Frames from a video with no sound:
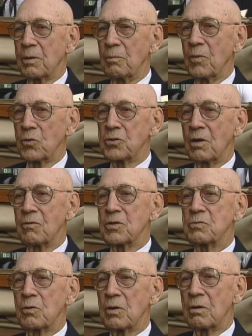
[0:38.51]
most of us
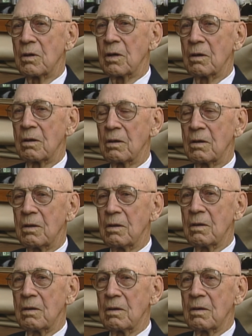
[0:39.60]
were uh,
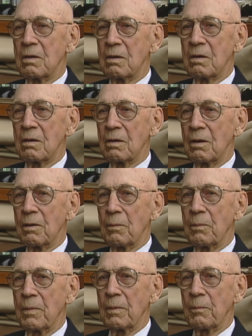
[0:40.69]
uh,
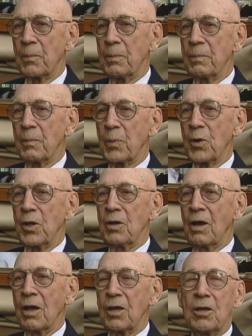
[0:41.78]
pretty
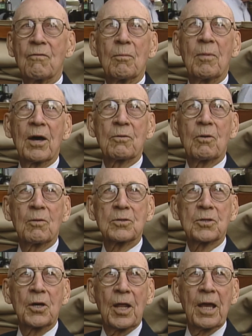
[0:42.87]
naive about what was
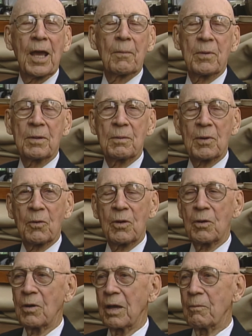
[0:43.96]
going to happen, but we,
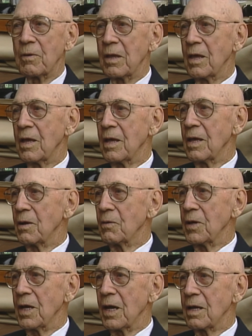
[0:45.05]
were,
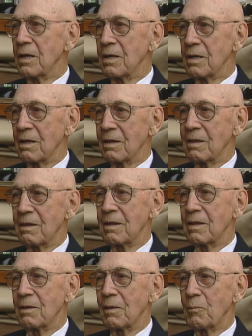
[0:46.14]
we had uh,
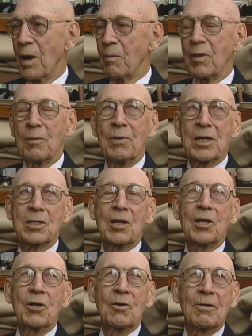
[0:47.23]
probably the best
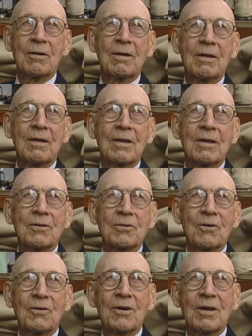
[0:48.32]
leader,
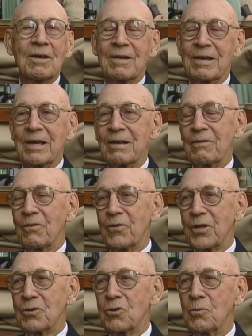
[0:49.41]
so uh, I don't
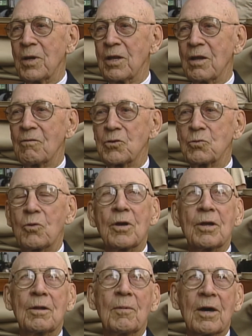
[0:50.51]
think too many of us
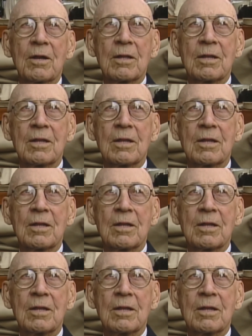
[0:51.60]
worried about it.